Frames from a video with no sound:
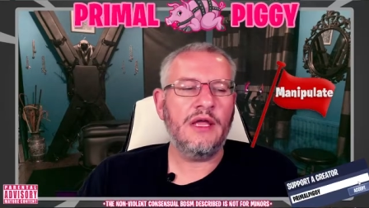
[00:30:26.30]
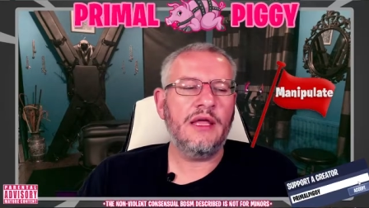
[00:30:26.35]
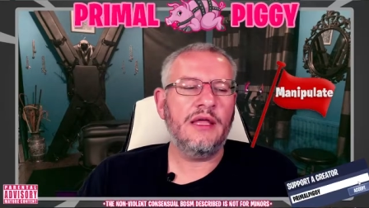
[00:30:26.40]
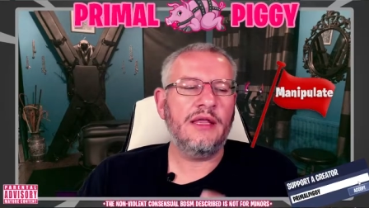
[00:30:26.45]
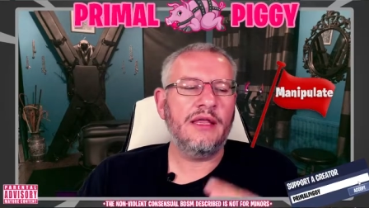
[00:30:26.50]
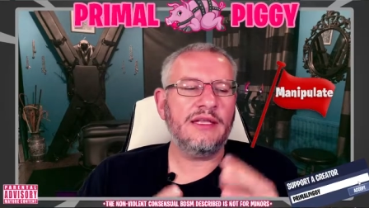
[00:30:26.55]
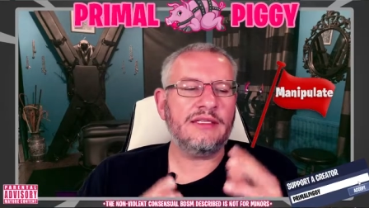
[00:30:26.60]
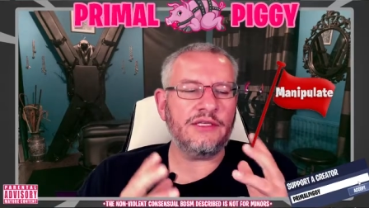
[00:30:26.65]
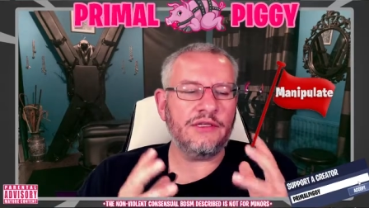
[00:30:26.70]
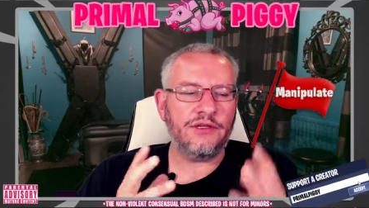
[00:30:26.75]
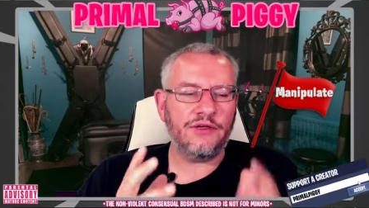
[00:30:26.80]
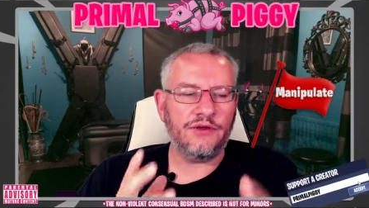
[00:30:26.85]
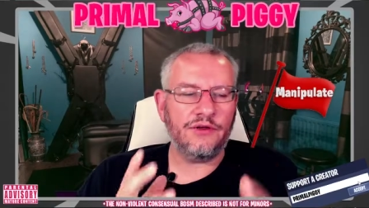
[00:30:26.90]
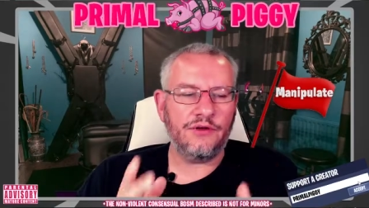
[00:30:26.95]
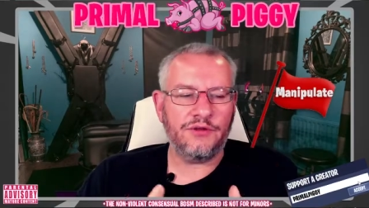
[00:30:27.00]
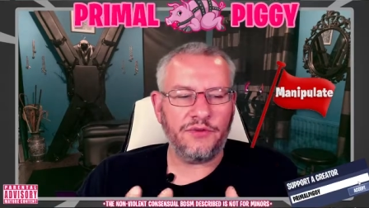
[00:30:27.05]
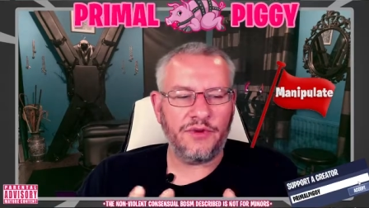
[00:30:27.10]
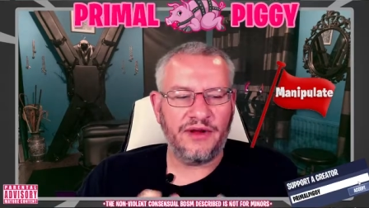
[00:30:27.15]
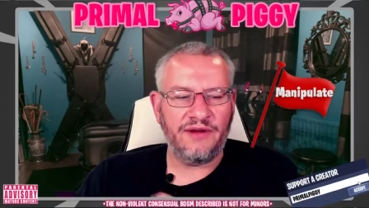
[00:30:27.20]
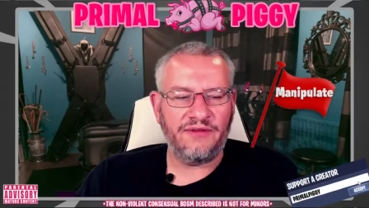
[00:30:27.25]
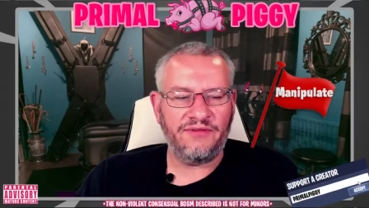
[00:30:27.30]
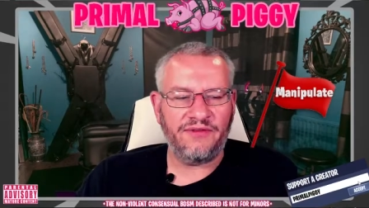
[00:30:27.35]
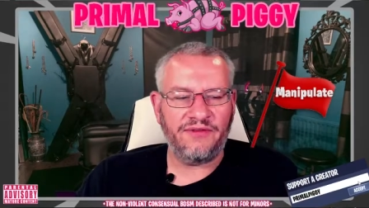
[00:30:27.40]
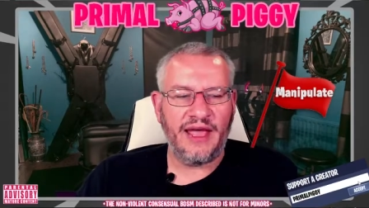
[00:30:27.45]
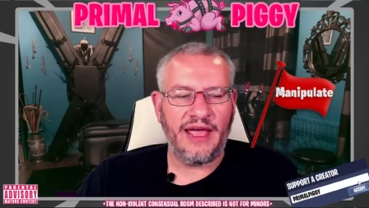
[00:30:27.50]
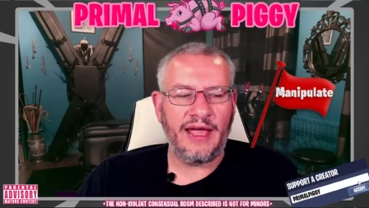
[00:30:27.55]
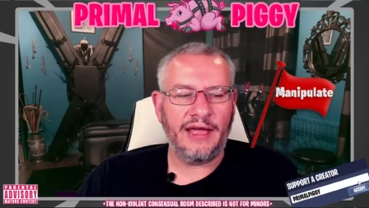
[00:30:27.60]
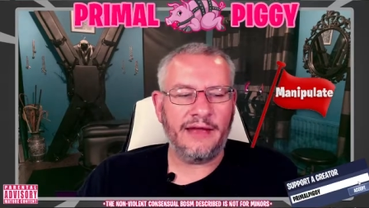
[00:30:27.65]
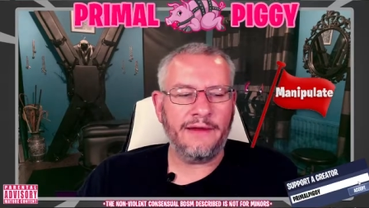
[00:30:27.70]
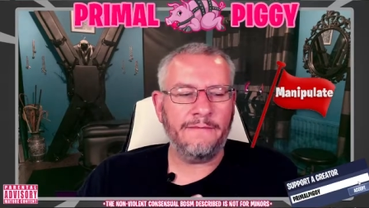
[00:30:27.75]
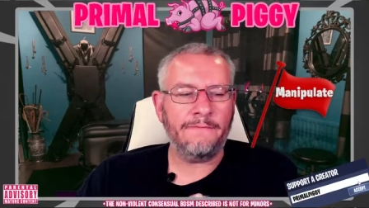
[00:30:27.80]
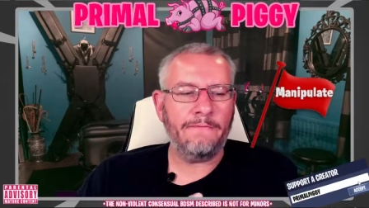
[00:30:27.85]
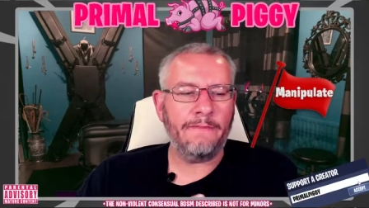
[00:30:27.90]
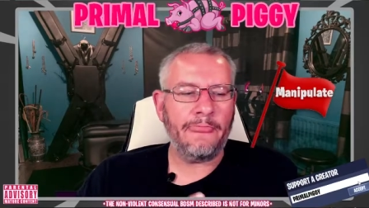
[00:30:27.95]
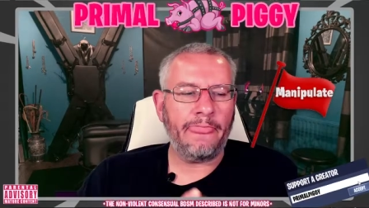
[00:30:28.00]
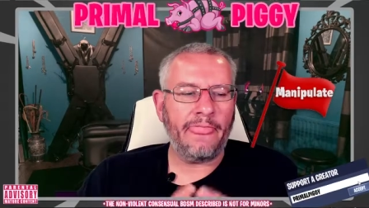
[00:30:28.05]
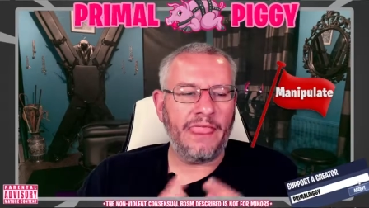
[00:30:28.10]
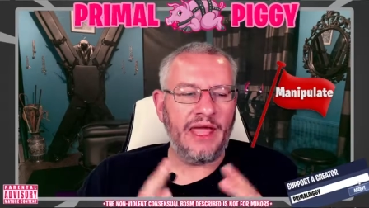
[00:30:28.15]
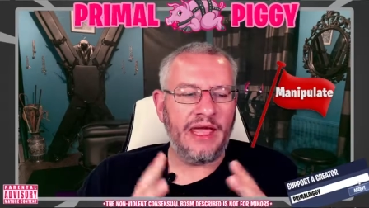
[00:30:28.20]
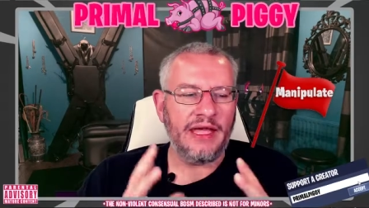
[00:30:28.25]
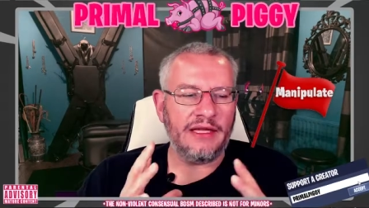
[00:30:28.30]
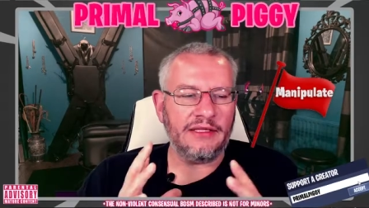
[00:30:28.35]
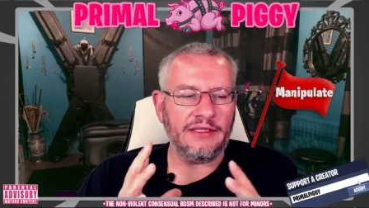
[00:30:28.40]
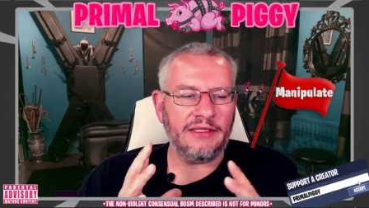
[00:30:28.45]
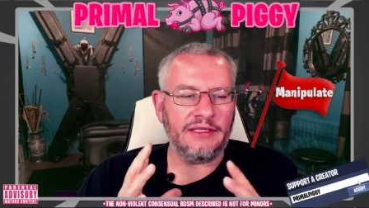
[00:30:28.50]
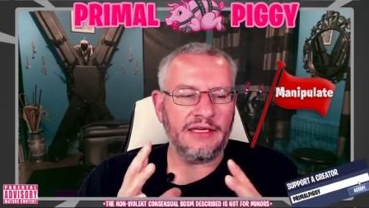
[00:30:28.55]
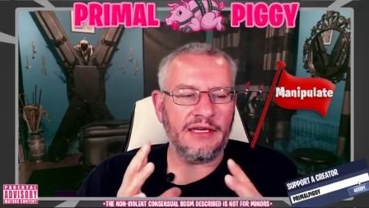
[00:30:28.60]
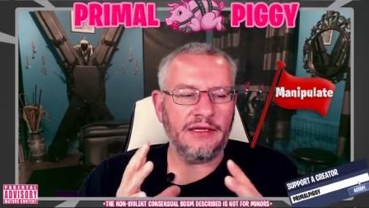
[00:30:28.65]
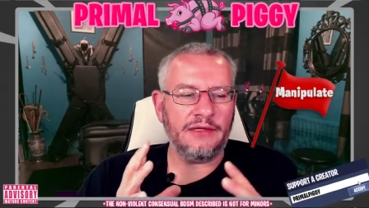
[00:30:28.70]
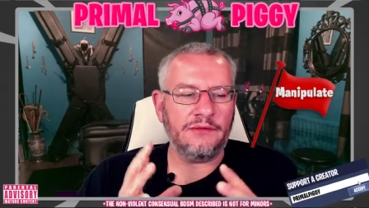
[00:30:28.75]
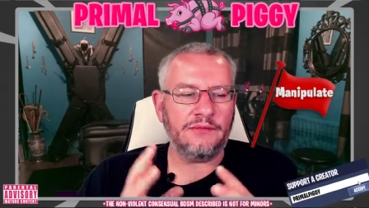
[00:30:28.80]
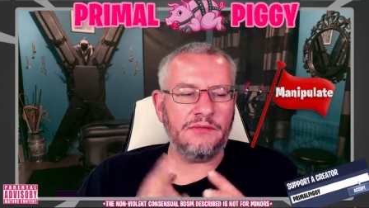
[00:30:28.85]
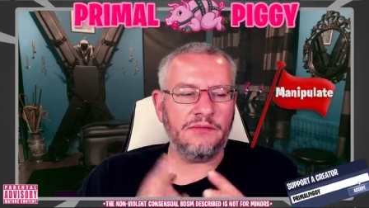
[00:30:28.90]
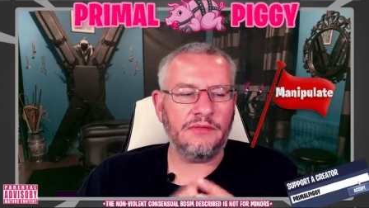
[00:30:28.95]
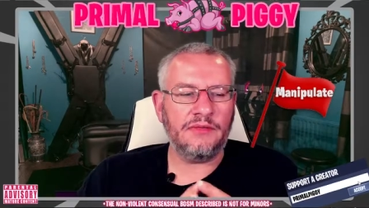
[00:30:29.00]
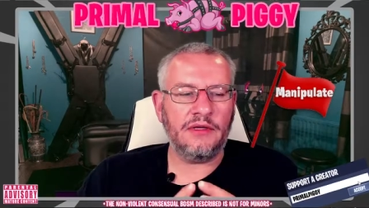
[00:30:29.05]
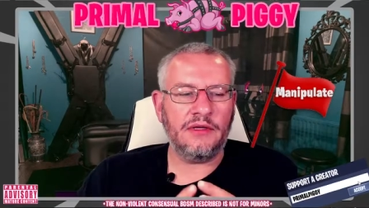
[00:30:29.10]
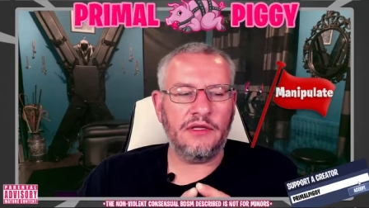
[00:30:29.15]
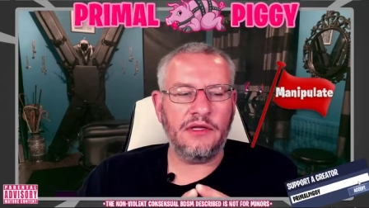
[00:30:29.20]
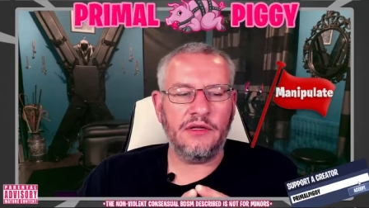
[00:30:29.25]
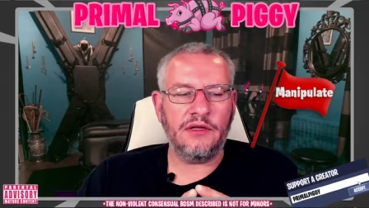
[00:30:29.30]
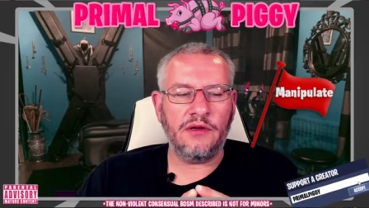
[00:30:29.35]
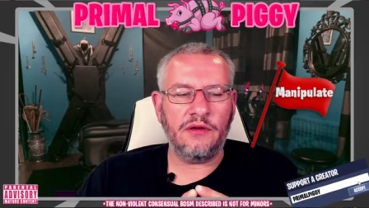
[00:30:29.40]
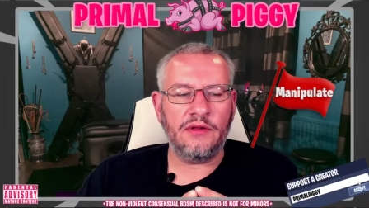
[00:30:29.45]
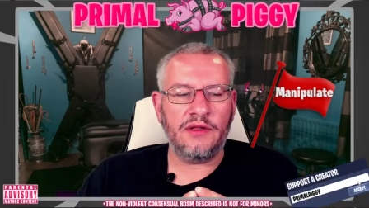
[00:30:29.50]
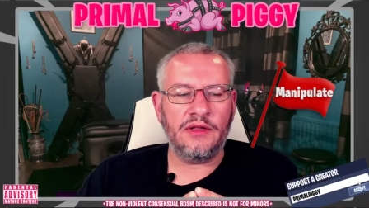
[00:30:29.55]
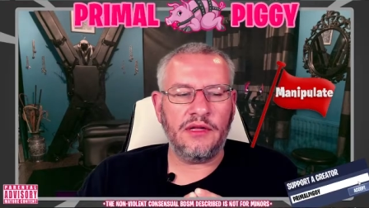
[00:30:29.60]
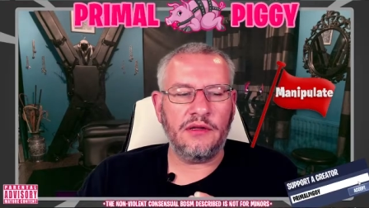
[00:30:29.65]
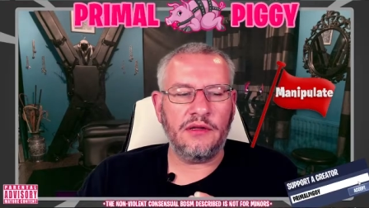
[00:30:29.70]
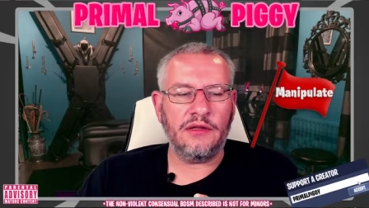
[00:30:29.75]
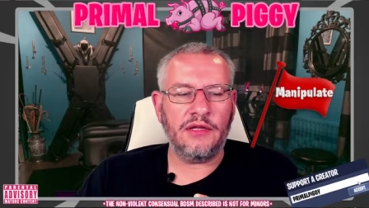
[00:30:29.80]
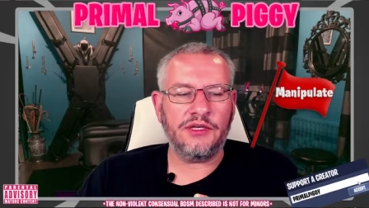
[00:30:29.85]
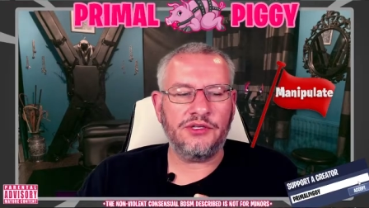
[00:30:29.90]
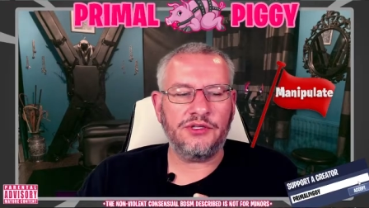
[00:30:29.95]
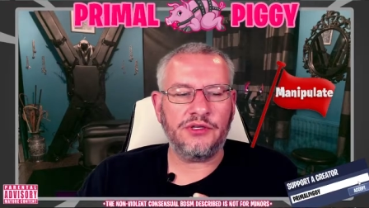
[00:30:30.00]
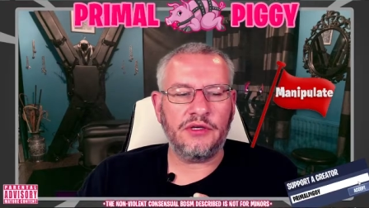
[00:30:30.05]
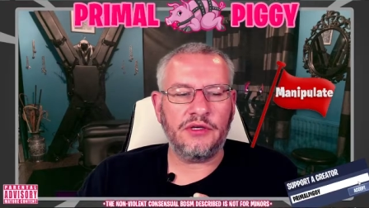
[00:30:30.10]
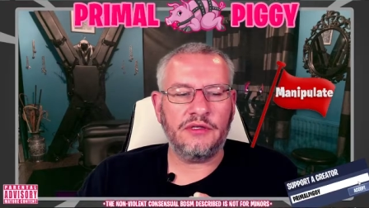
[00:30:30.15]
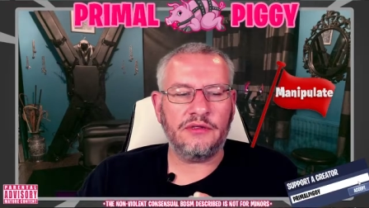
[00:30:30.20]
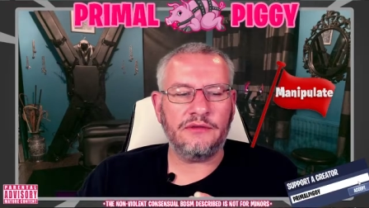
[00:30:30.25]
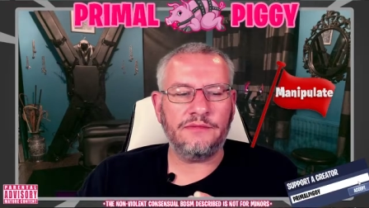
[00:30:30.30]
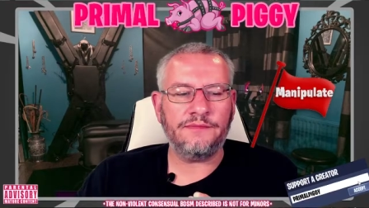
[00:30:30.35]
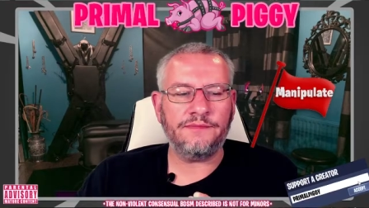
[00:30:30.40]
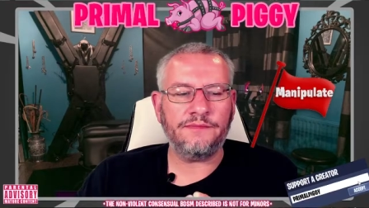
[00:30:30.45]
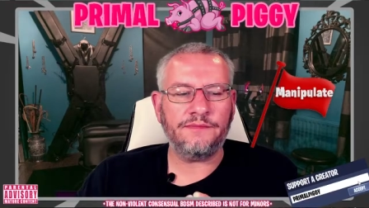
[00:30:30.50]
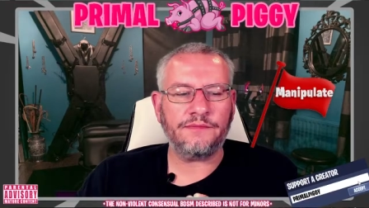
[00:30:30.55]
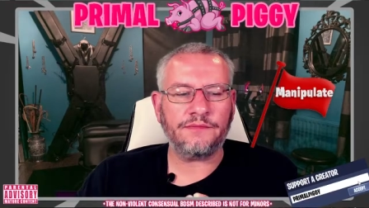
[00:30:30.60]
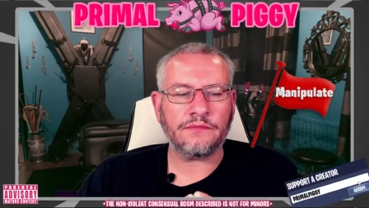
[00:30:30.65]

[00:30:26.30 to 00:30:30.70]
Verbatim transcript: That's a huge red flag. And, uh, you know, they shouldn't